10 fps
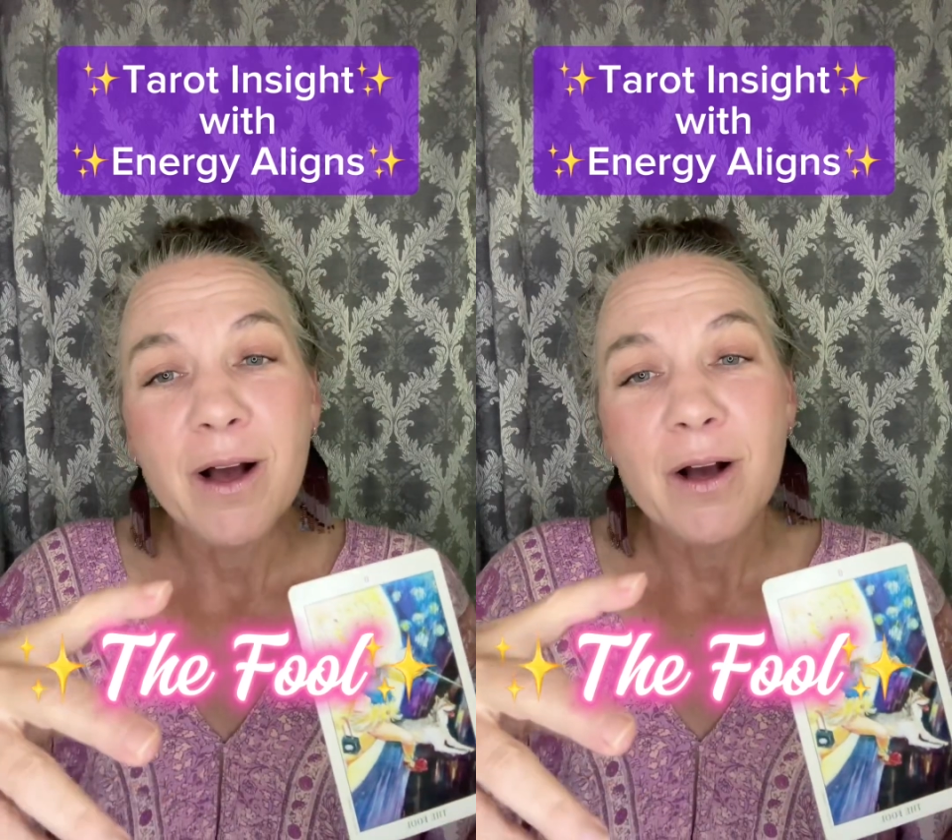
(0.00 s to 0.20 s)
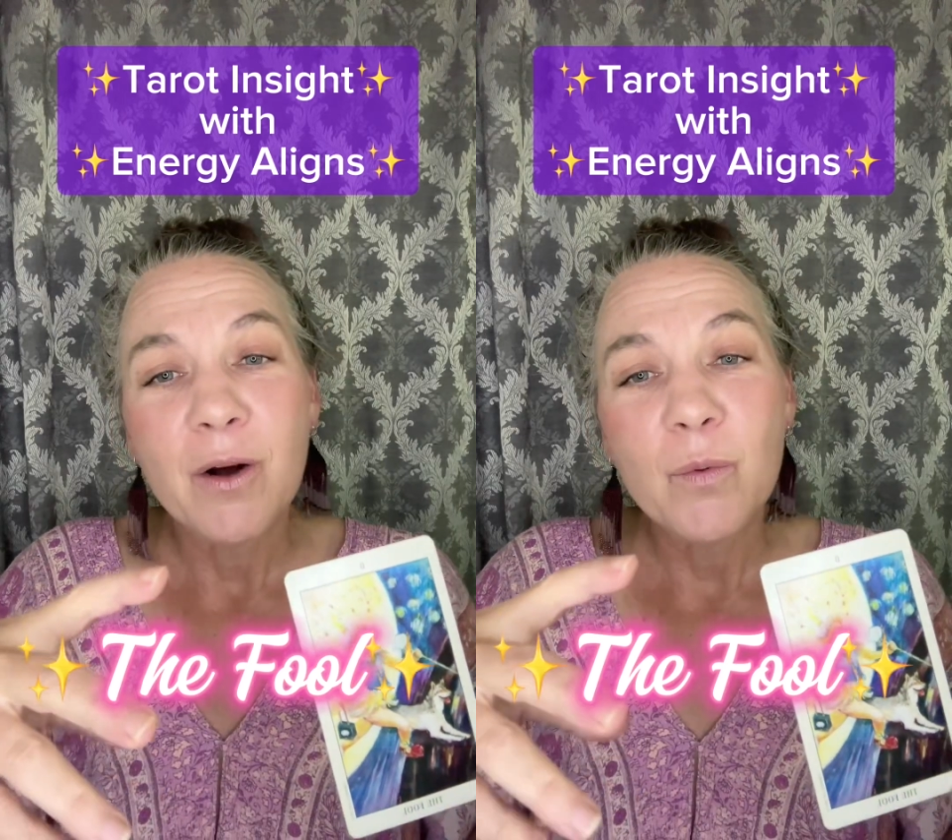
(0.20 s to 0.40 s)

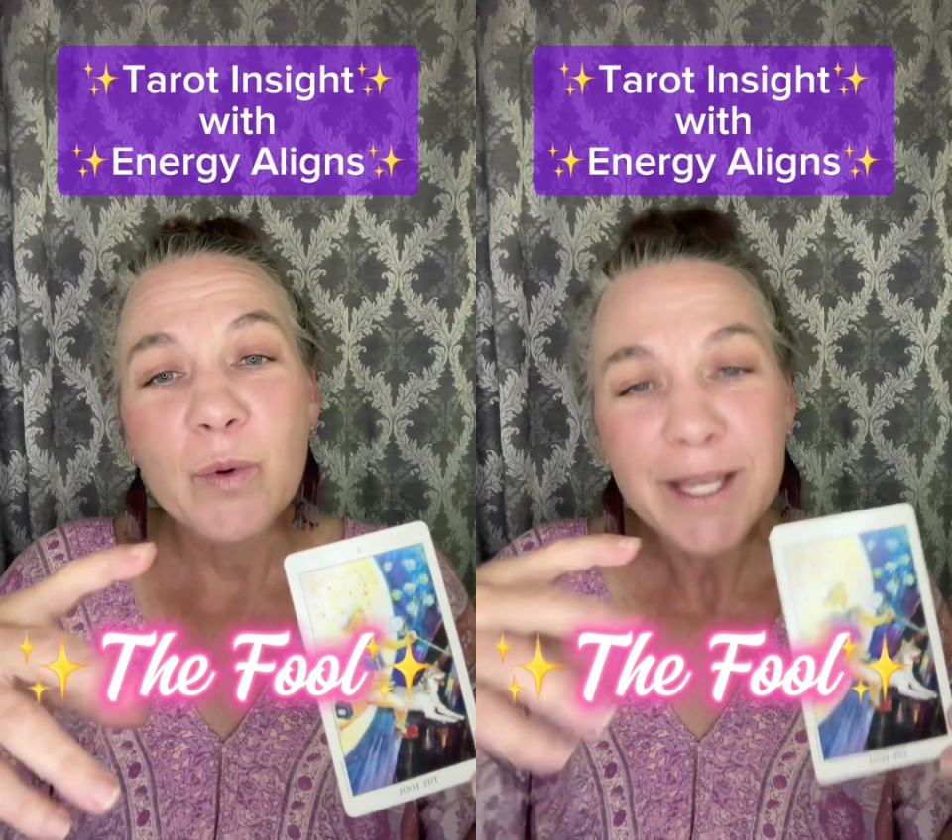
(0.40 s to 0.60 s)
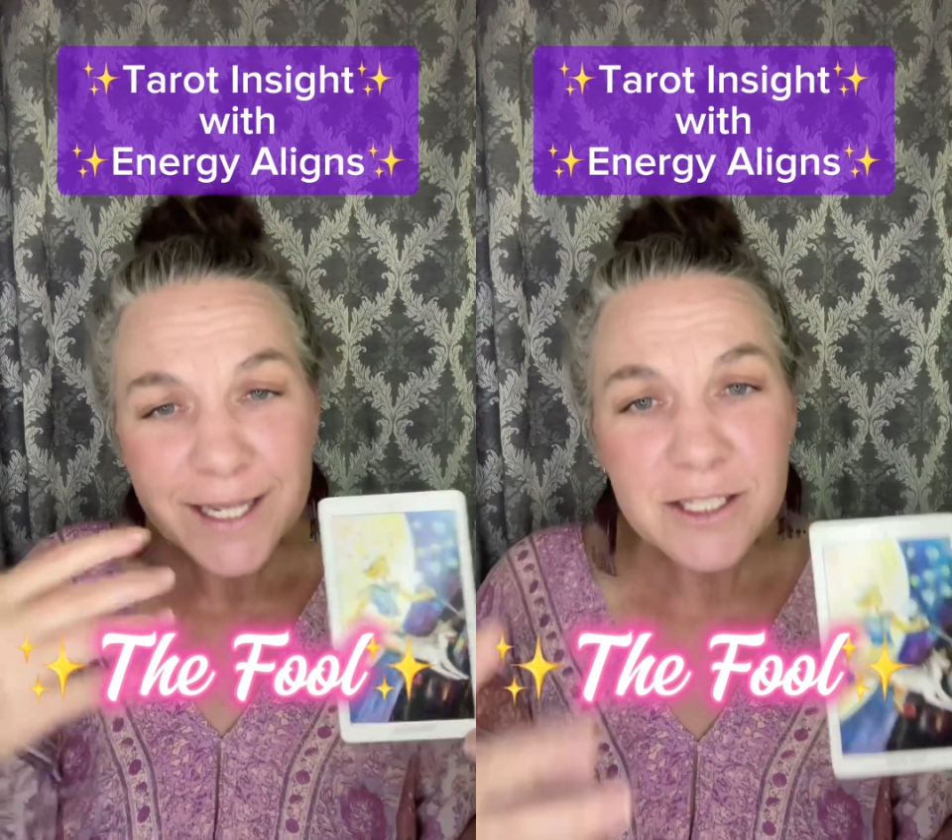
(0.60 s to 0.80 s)
we
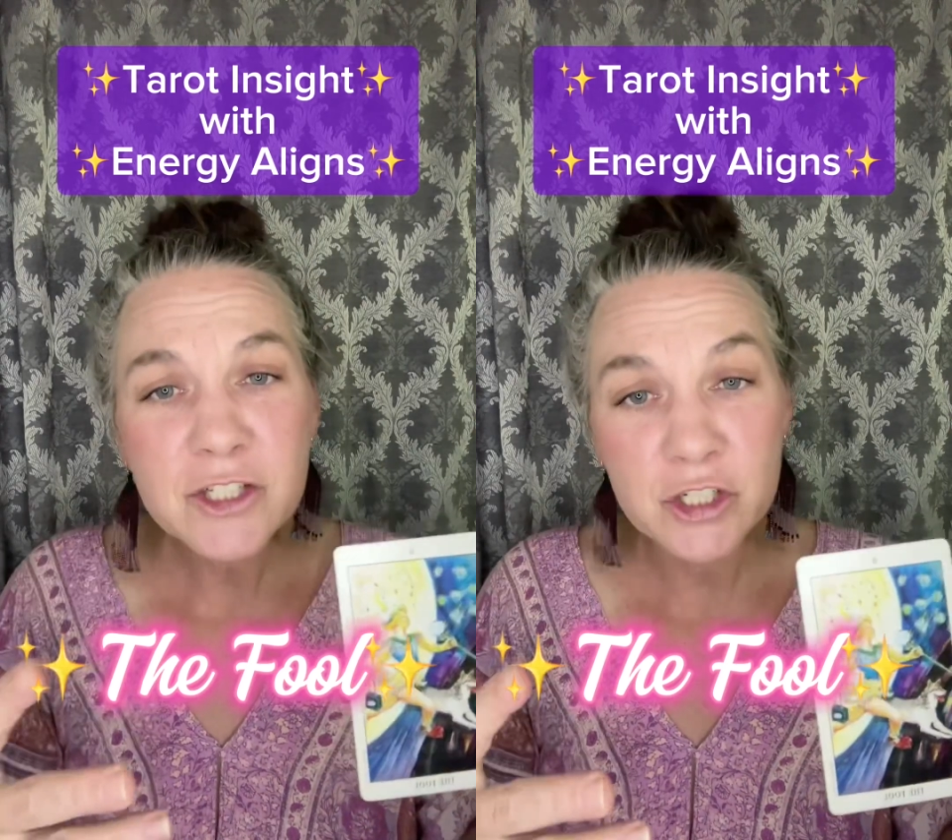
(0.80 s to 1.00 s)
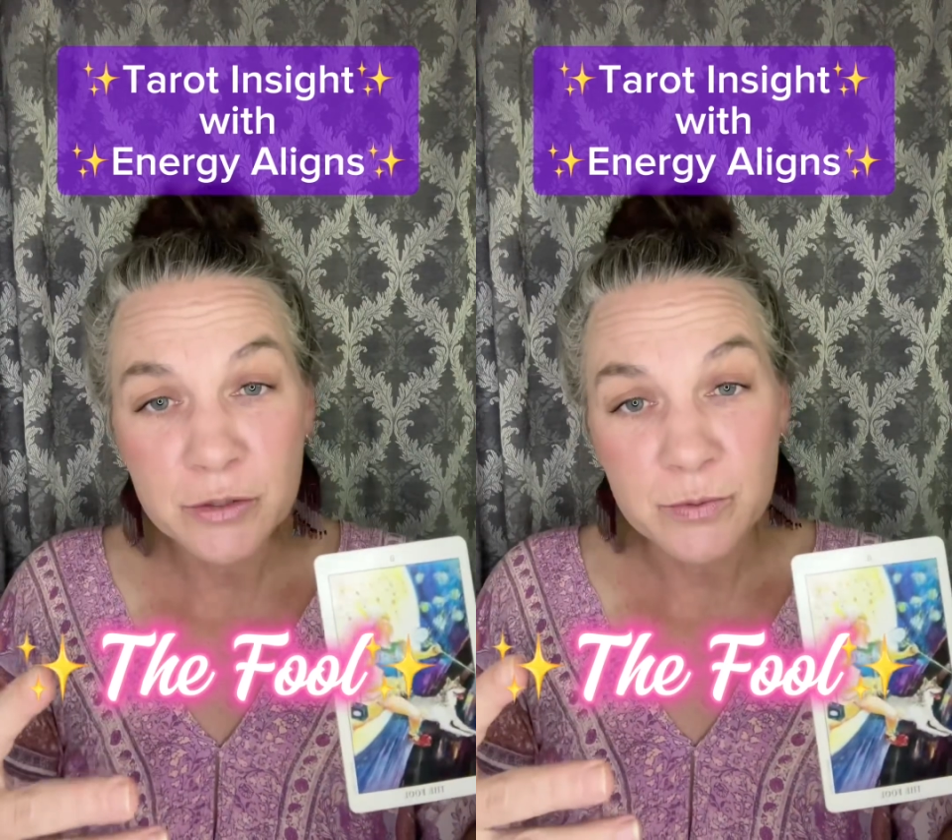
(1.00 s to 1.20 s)
get to
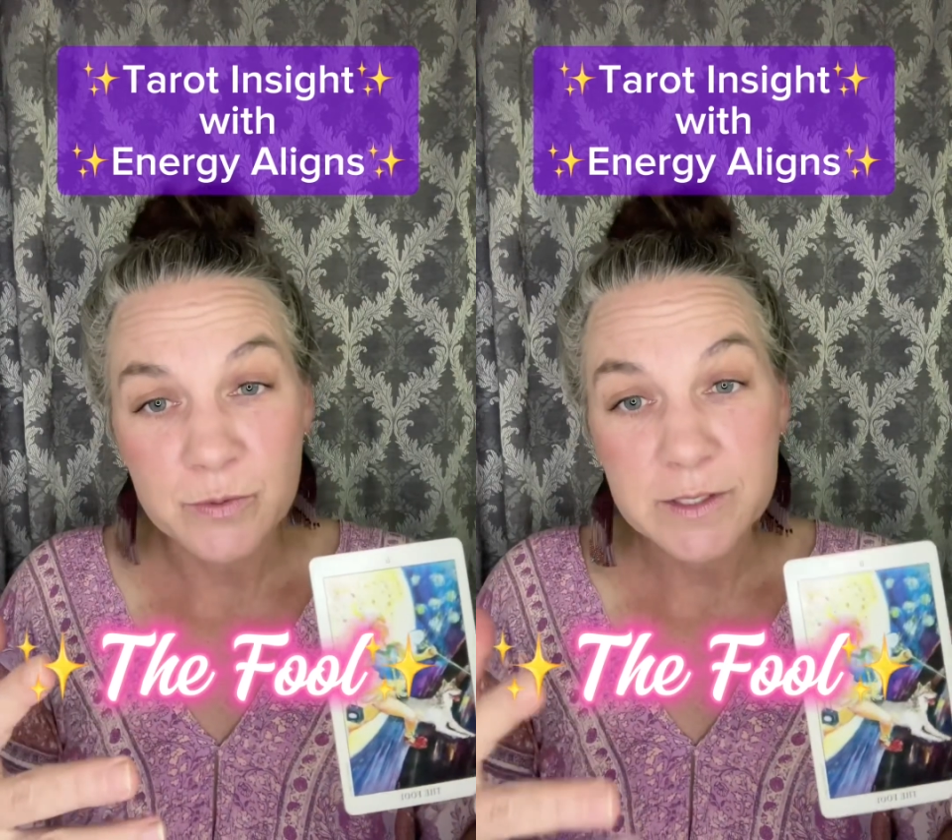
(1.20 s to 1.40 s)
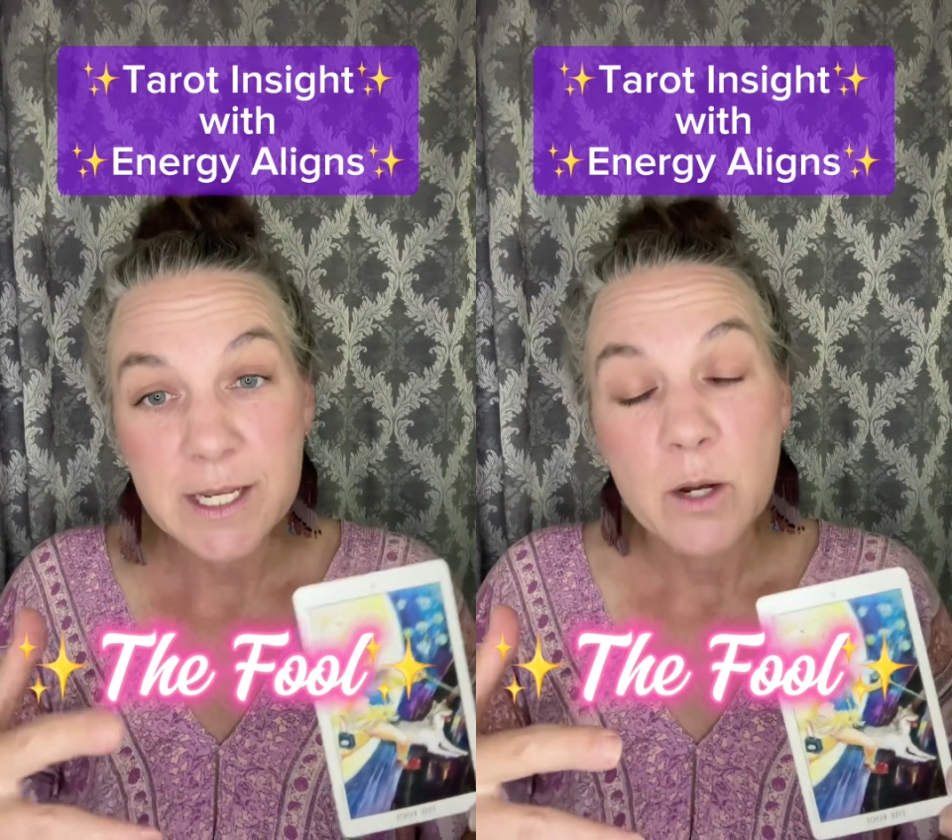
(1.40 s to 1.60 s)
choose.